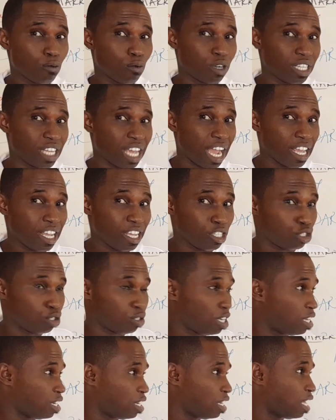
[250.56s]
What they are
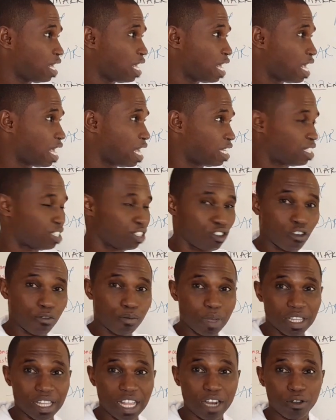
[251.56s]
issuing is
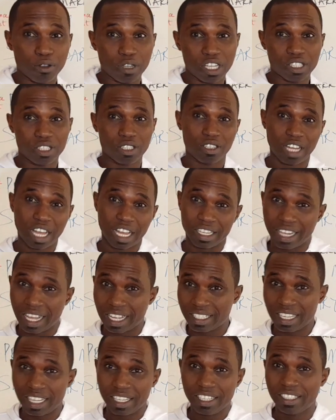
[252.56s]
government allocation, and they are
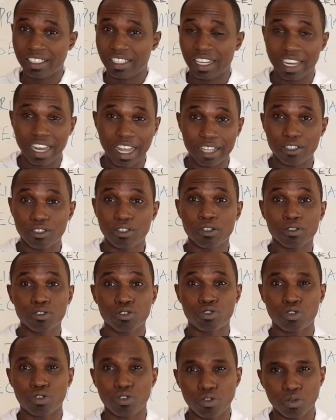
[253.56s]
selling the land
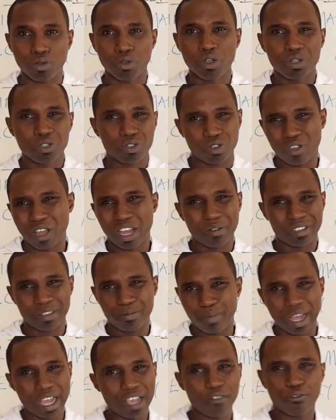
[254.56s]
to you. So you are
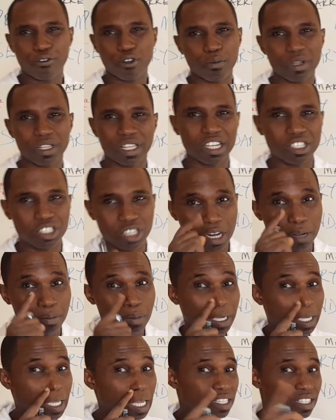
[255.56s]
buying from a tertiary
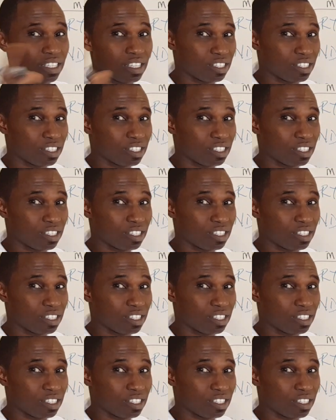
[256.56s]
market.